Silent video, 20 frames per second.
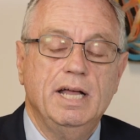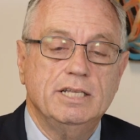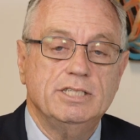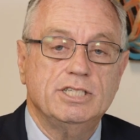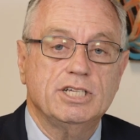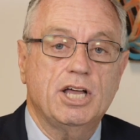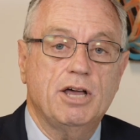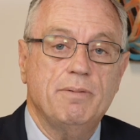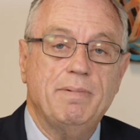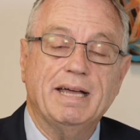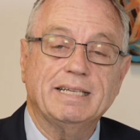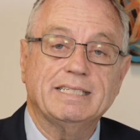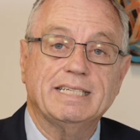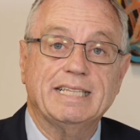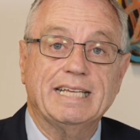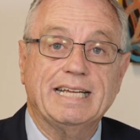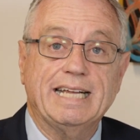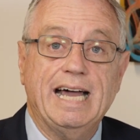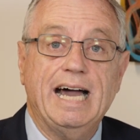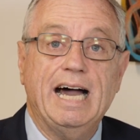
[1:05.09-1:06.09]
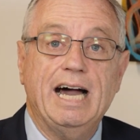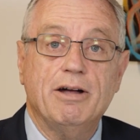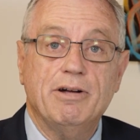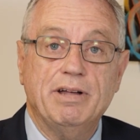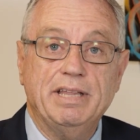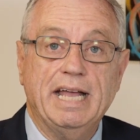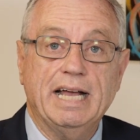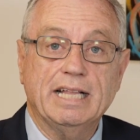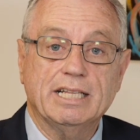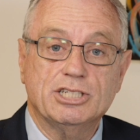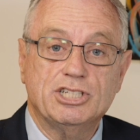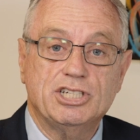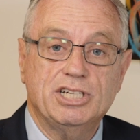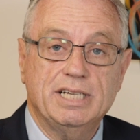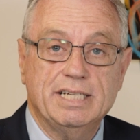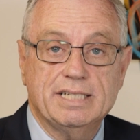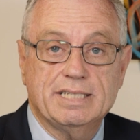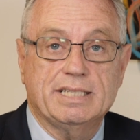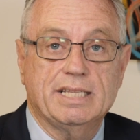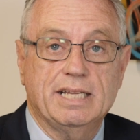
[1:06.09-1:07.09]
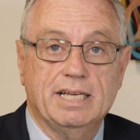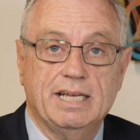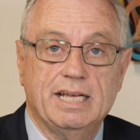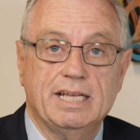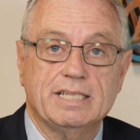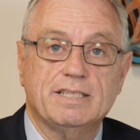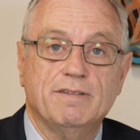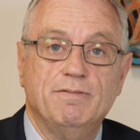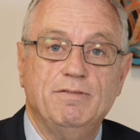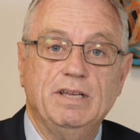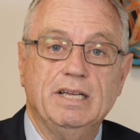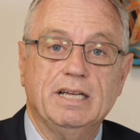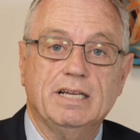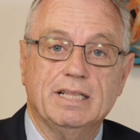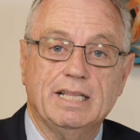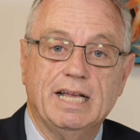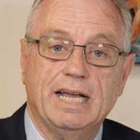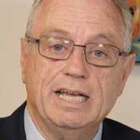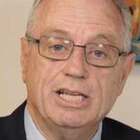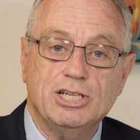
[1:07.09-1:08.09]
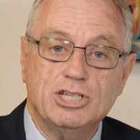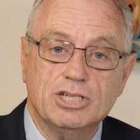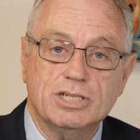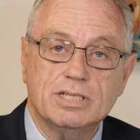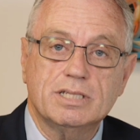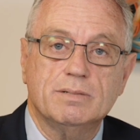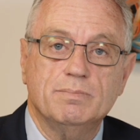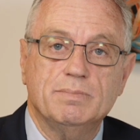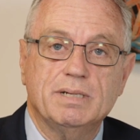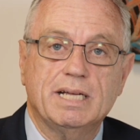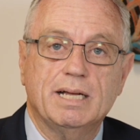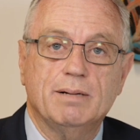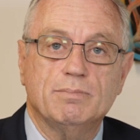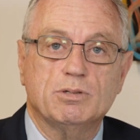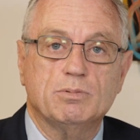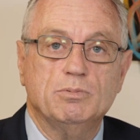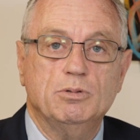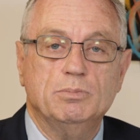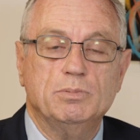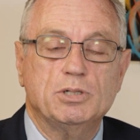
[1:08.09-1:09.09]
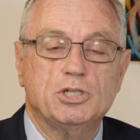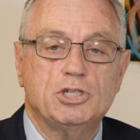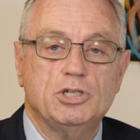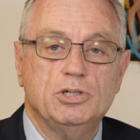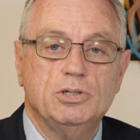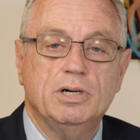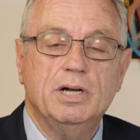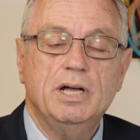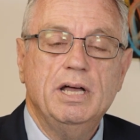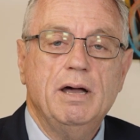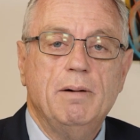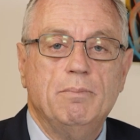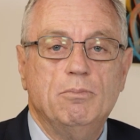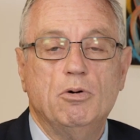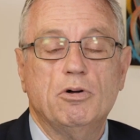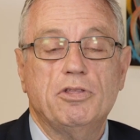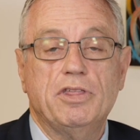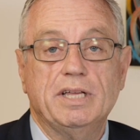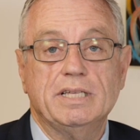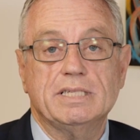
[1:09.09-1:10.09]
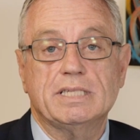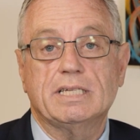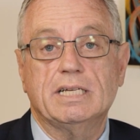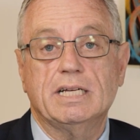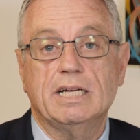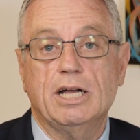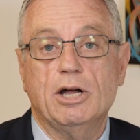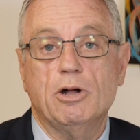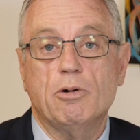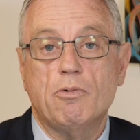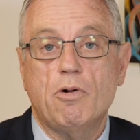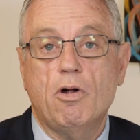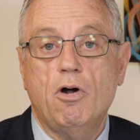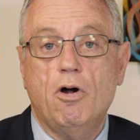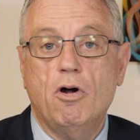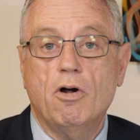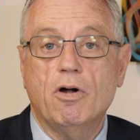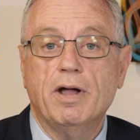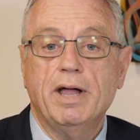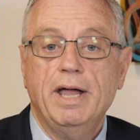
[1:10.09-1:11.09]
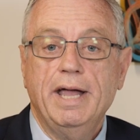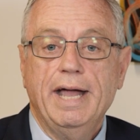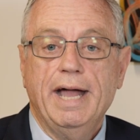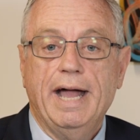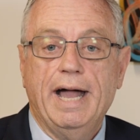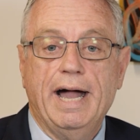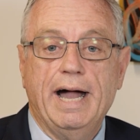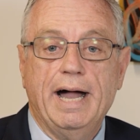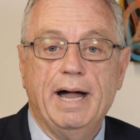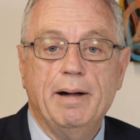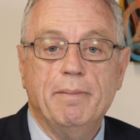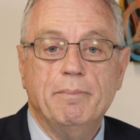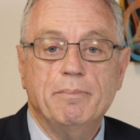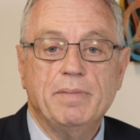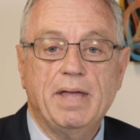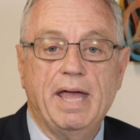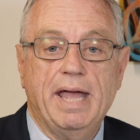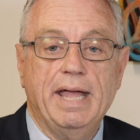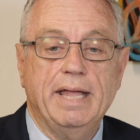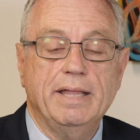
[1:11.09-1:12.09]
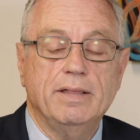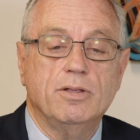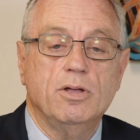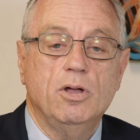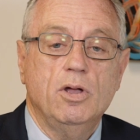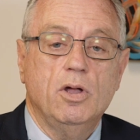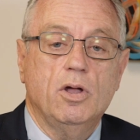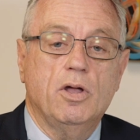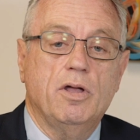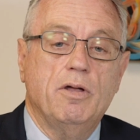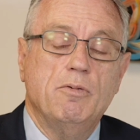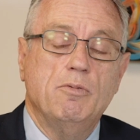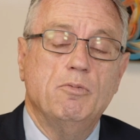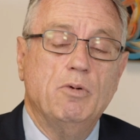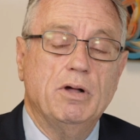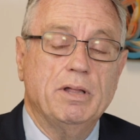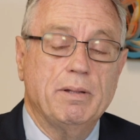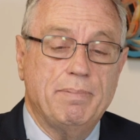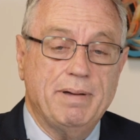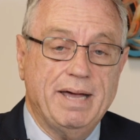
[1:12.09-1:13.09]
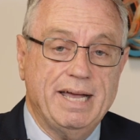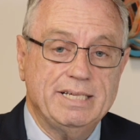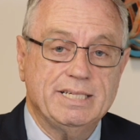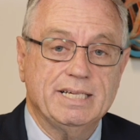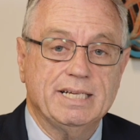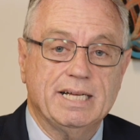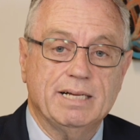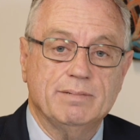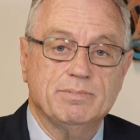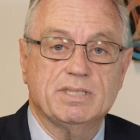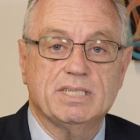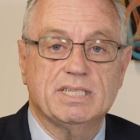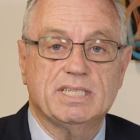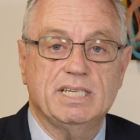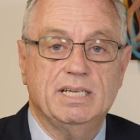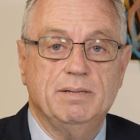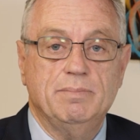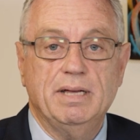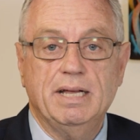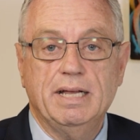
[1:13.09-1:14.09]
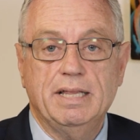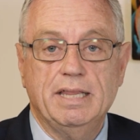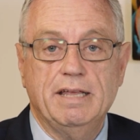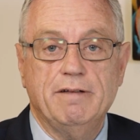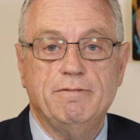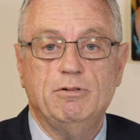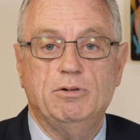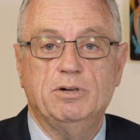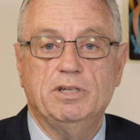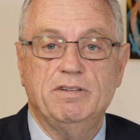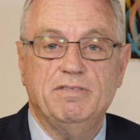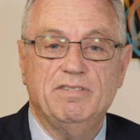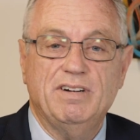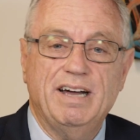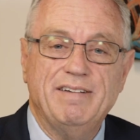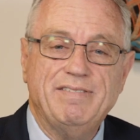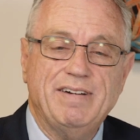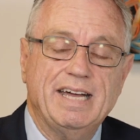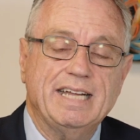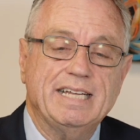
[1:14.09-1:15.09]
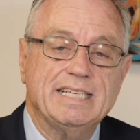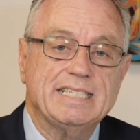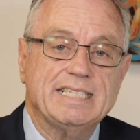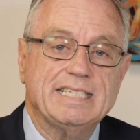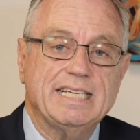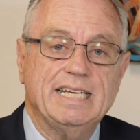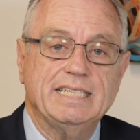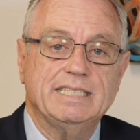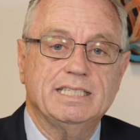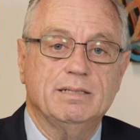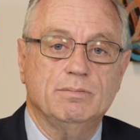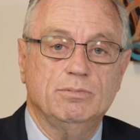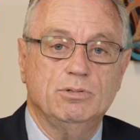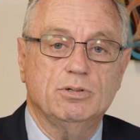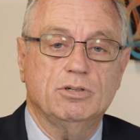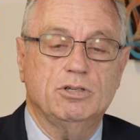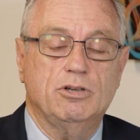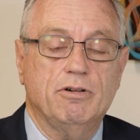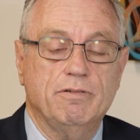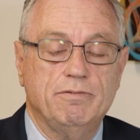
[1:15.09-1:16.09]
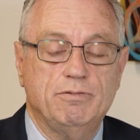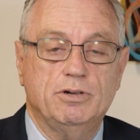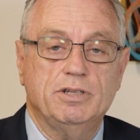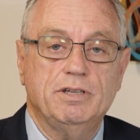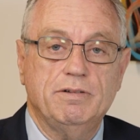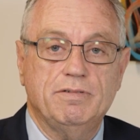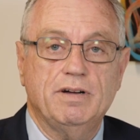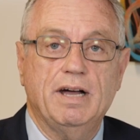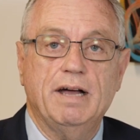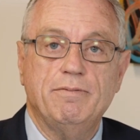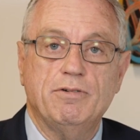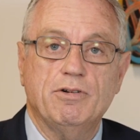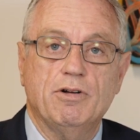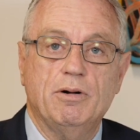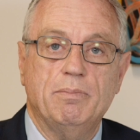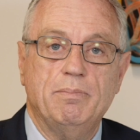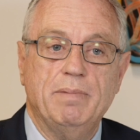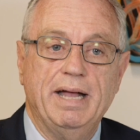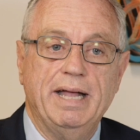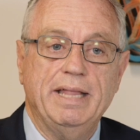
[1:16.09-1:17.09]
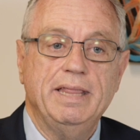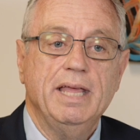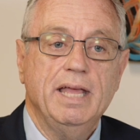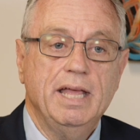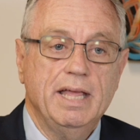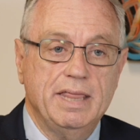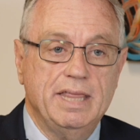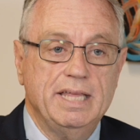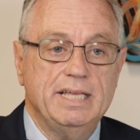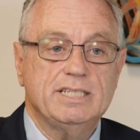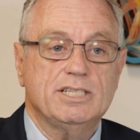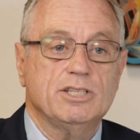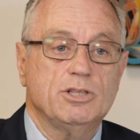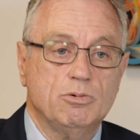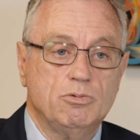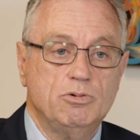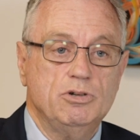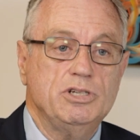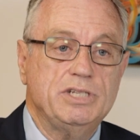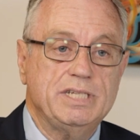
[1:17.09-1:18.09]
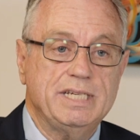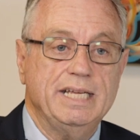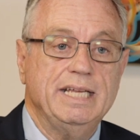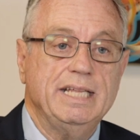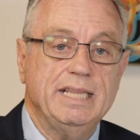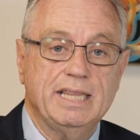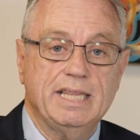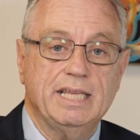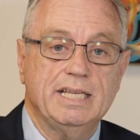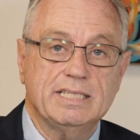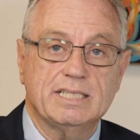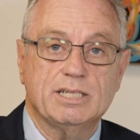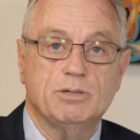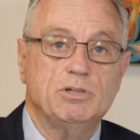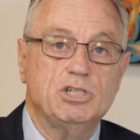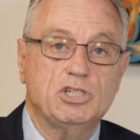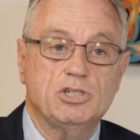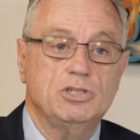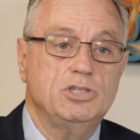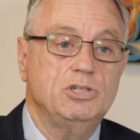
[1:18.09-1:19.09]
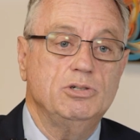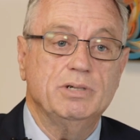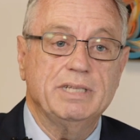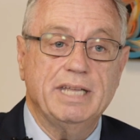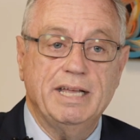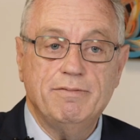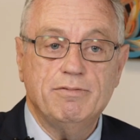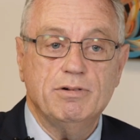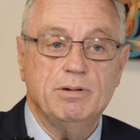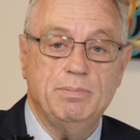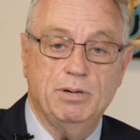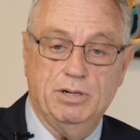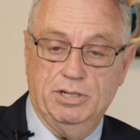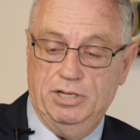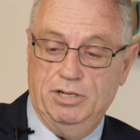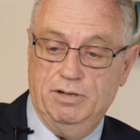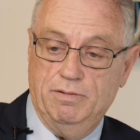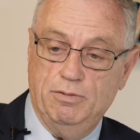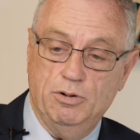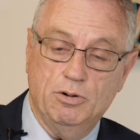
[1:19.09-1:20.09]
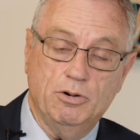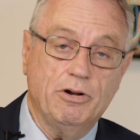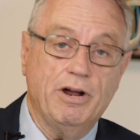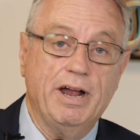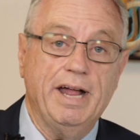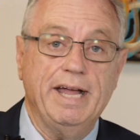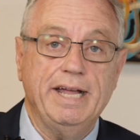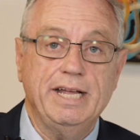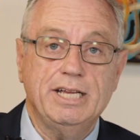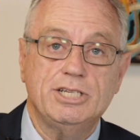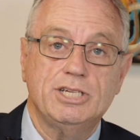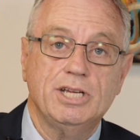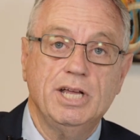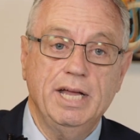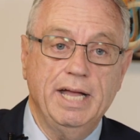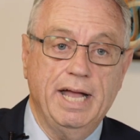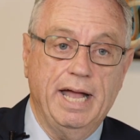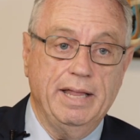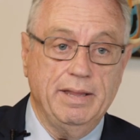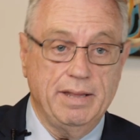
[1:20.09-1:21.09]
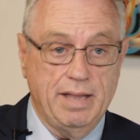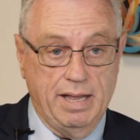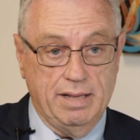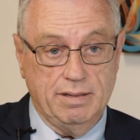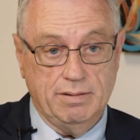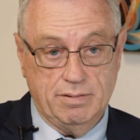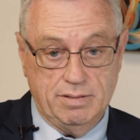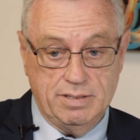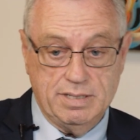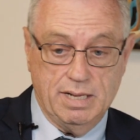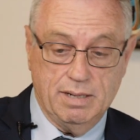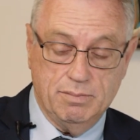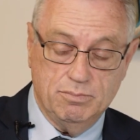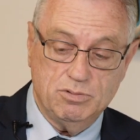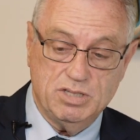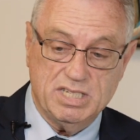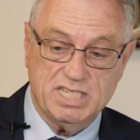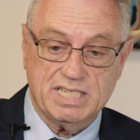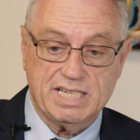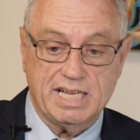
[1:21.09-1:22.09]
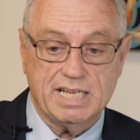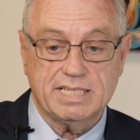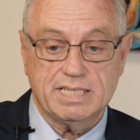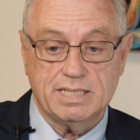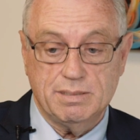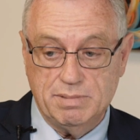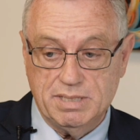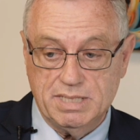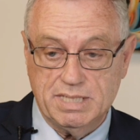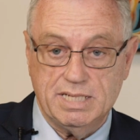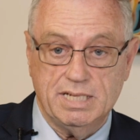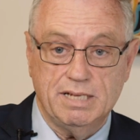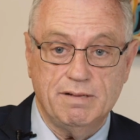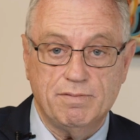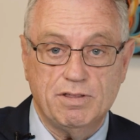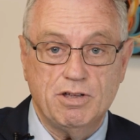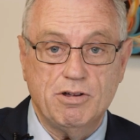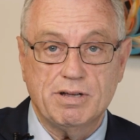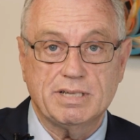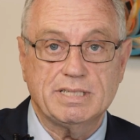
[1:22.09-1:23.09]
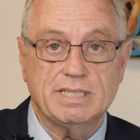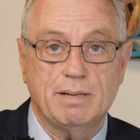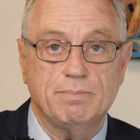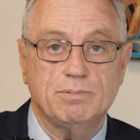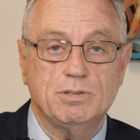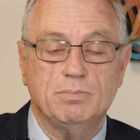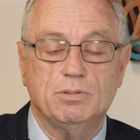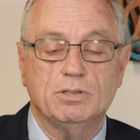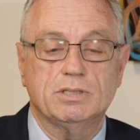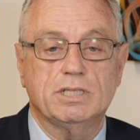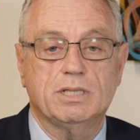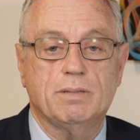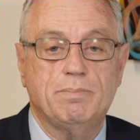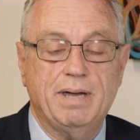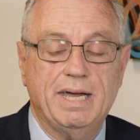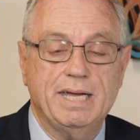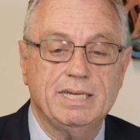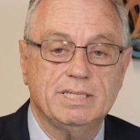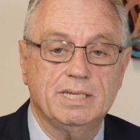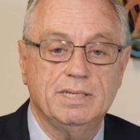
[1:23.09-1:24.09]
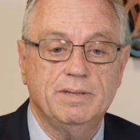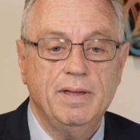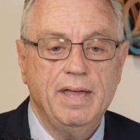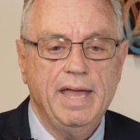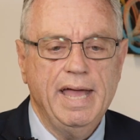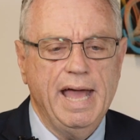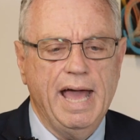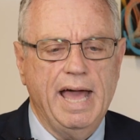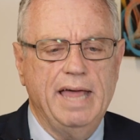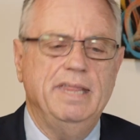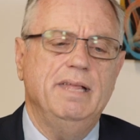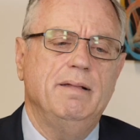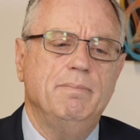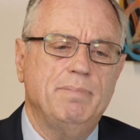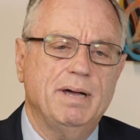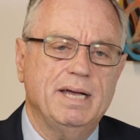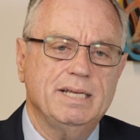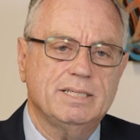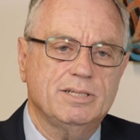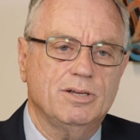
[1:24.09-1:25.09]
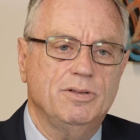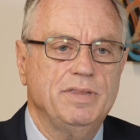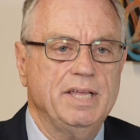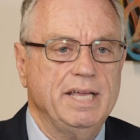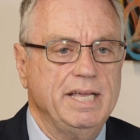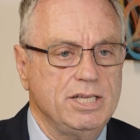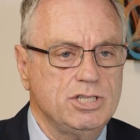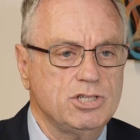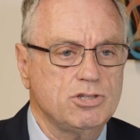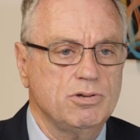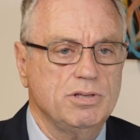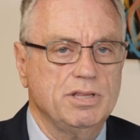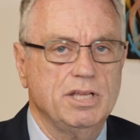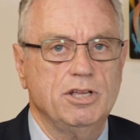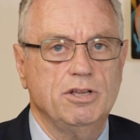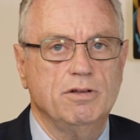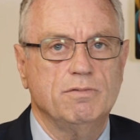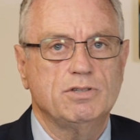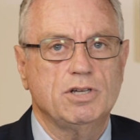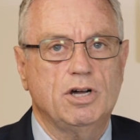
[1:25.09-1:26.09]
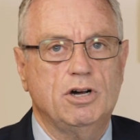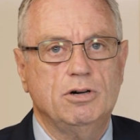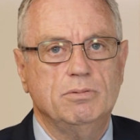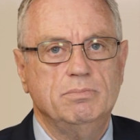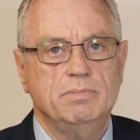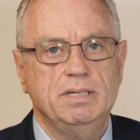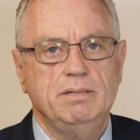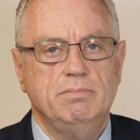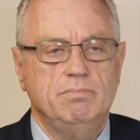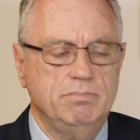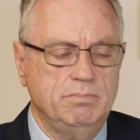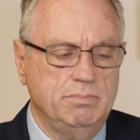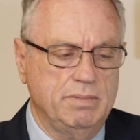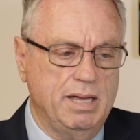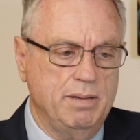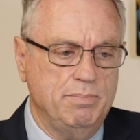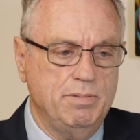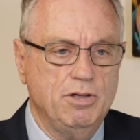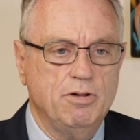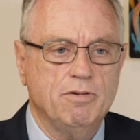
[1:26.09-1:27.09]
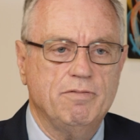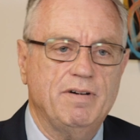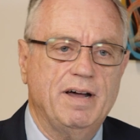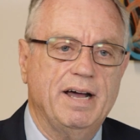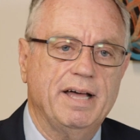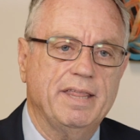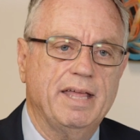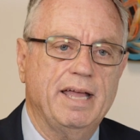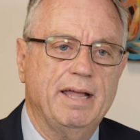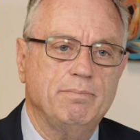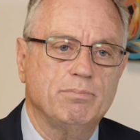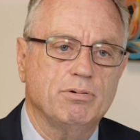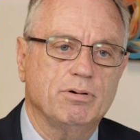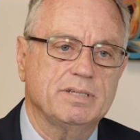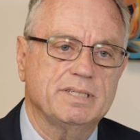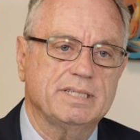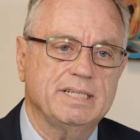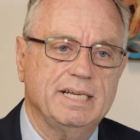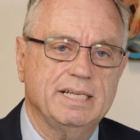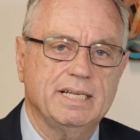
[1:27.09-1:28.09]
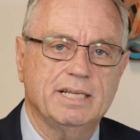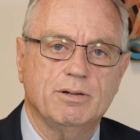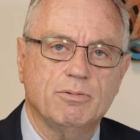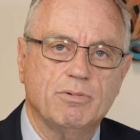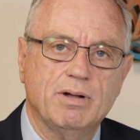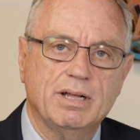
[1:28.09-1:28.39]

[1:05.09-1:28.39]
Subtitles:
And to go back to the car analogy, as the vehicle ages and becomes more mature, more things can go wrong, and when a patient comes to see me and they're 45, I can say to them, look, you're a 45-year-old man, these are the routine things that we should do in everybody of your age, and discuss them and see if they're acceptable to the patient. And then based on the history that you've told me, maybe your father had prostate